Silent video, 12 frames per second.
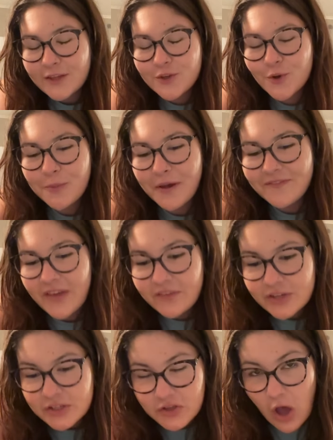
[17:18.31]
Two of my
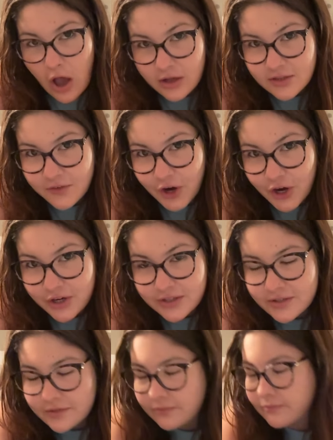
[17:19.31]
favorite songs of
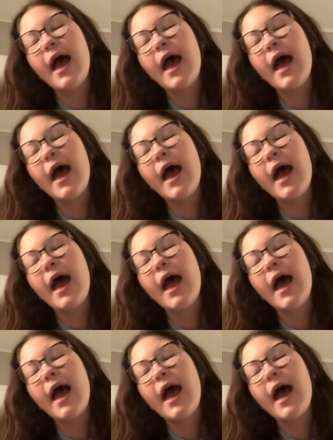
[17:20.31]
hers.